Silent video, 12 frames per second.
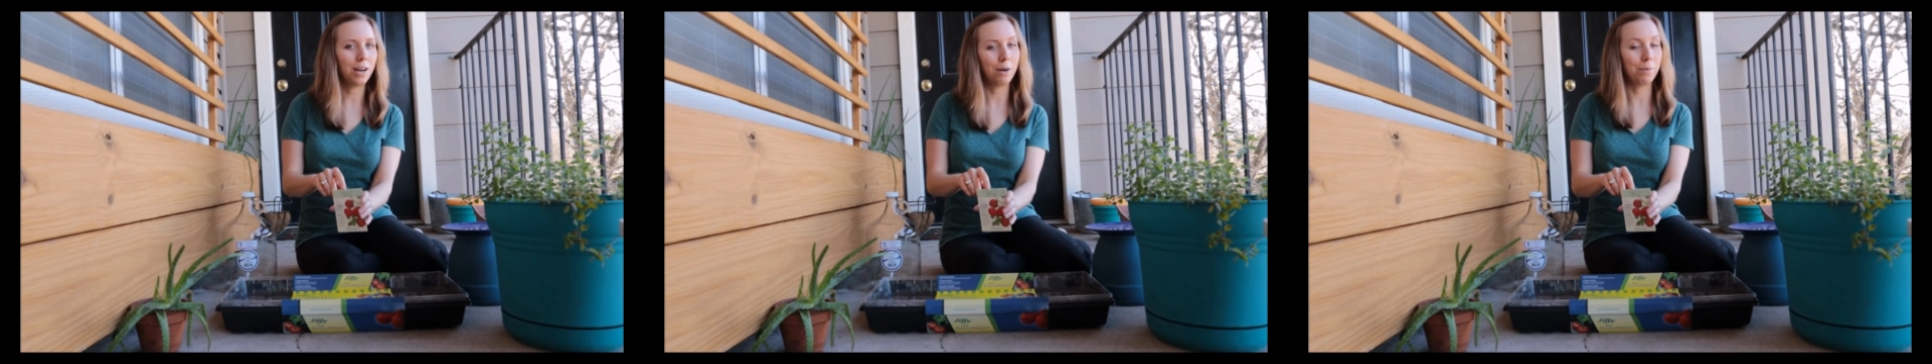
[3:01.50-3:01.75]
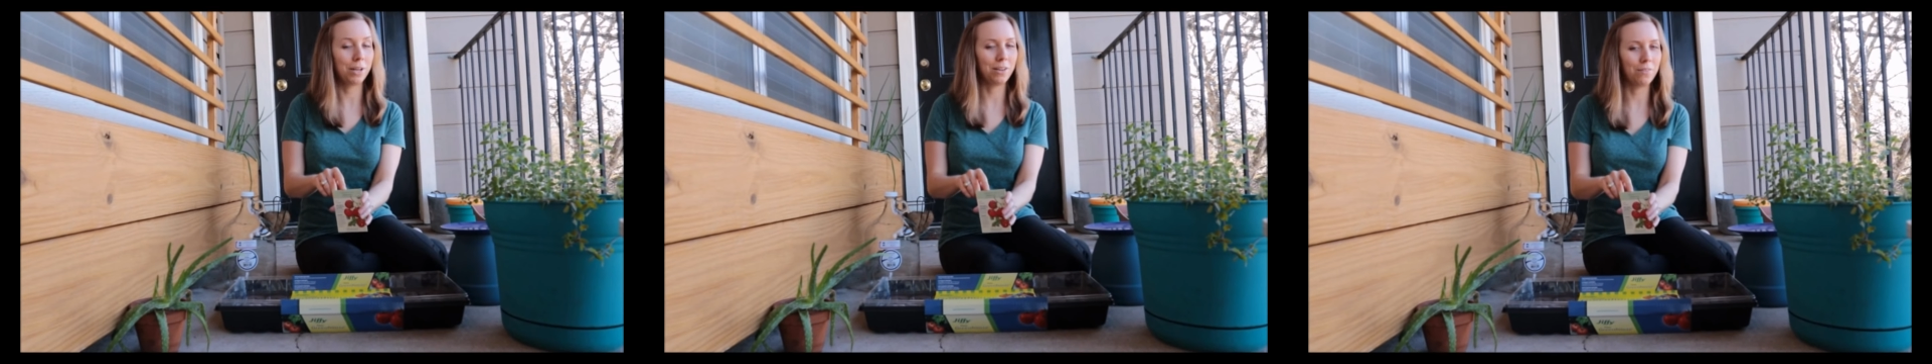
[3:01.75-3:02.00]
I
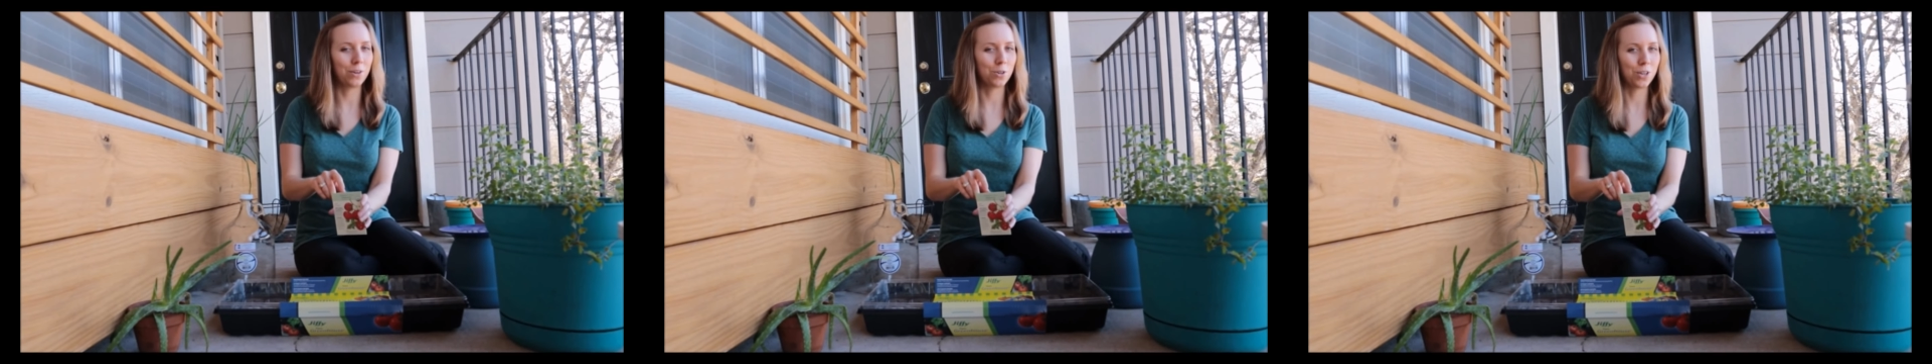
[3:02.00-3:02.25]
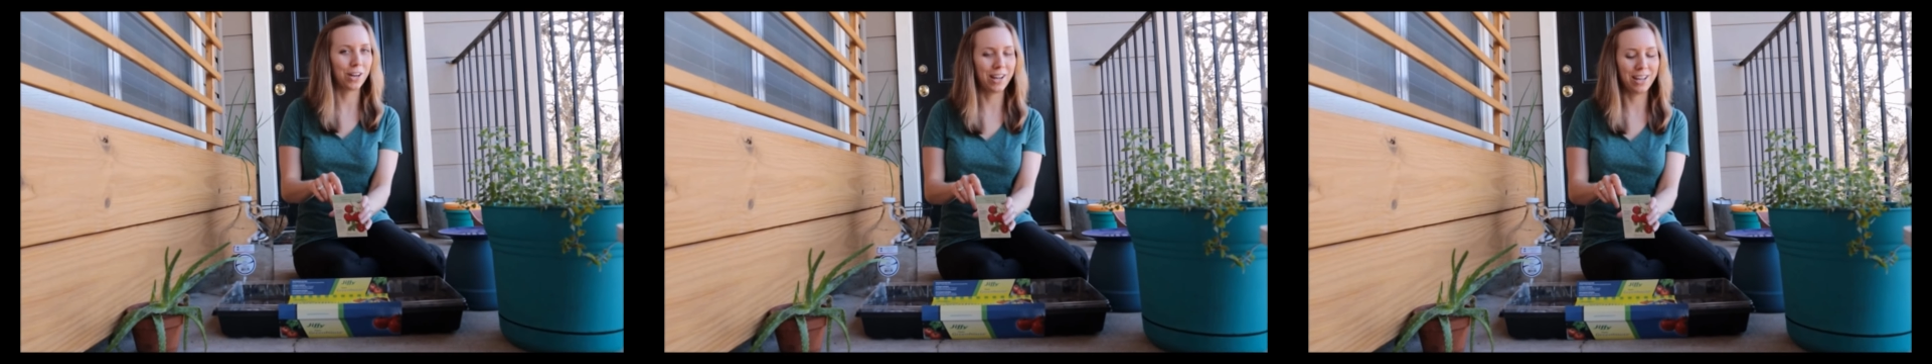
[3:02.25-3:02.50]
might give it a
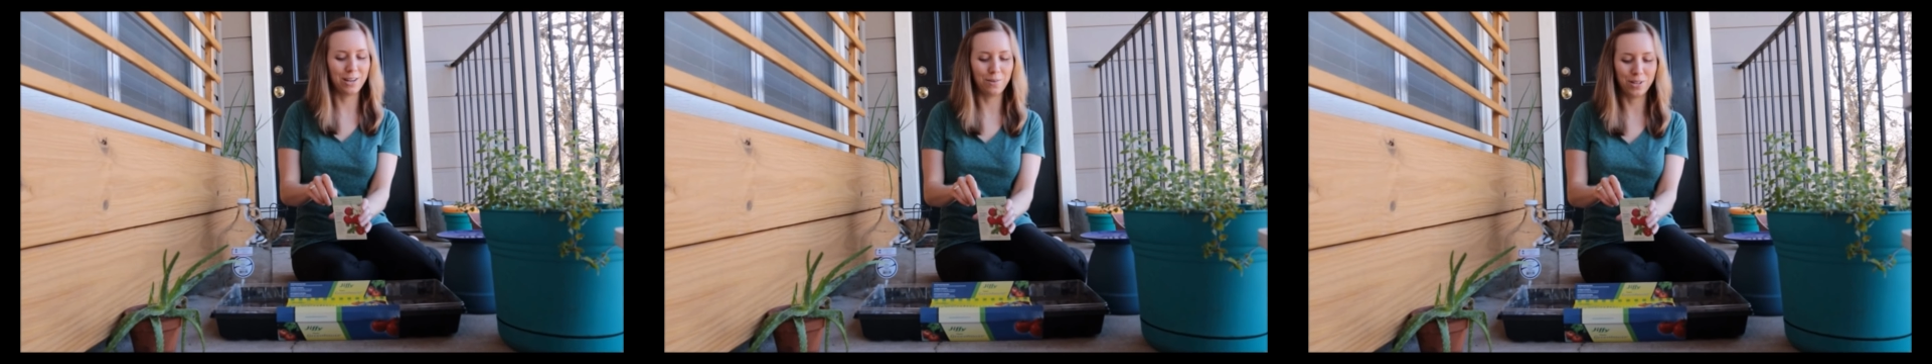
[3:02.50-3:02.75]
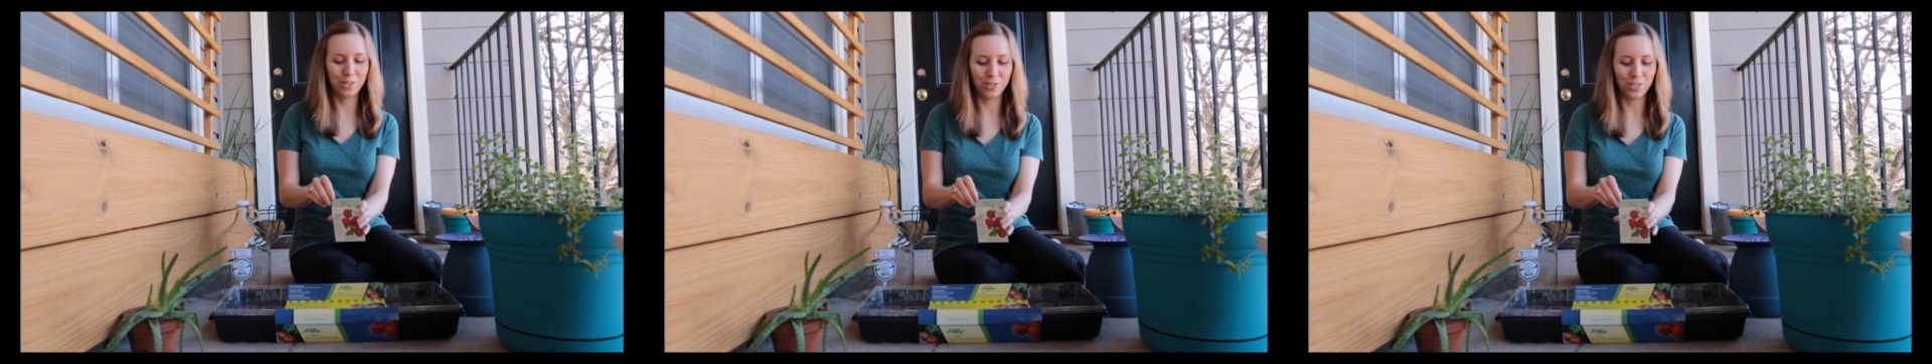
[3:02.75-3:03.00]
try
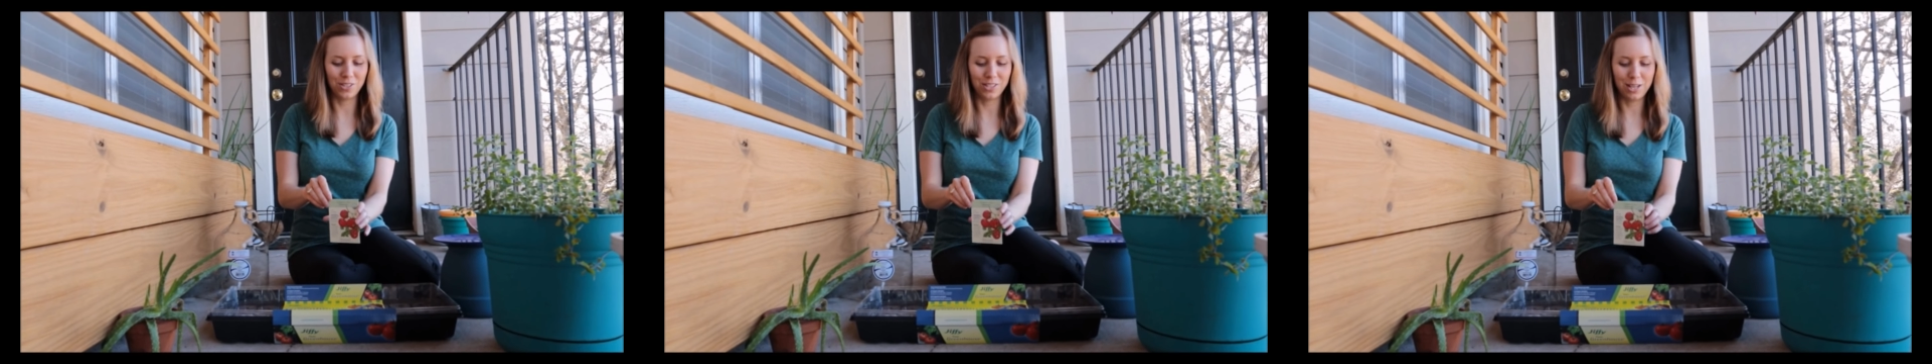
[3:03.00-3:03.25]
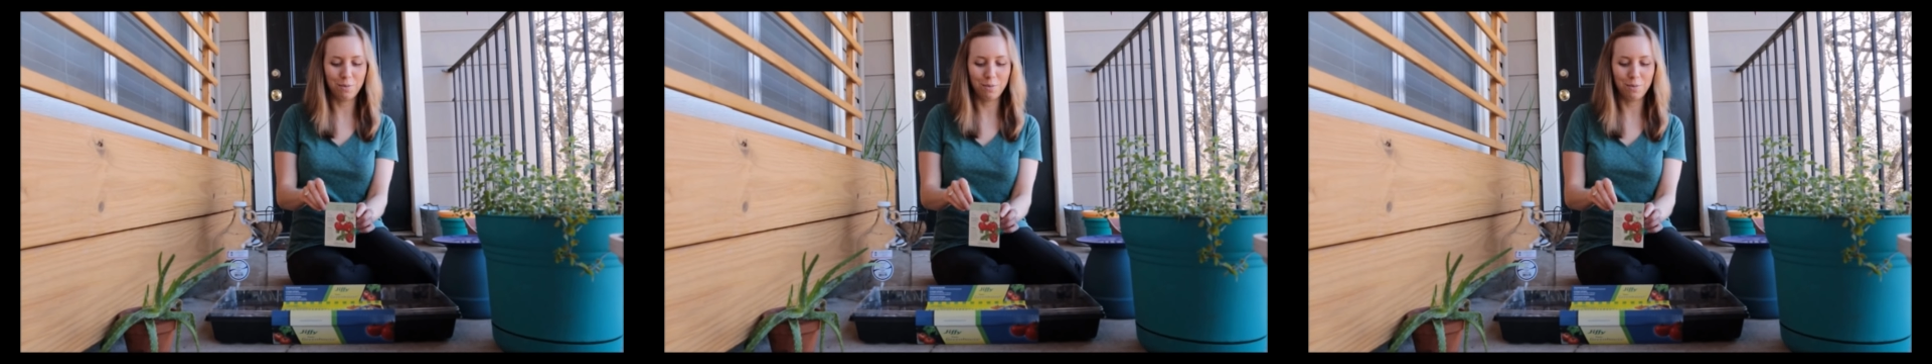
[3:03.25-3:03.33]
anyway just to see,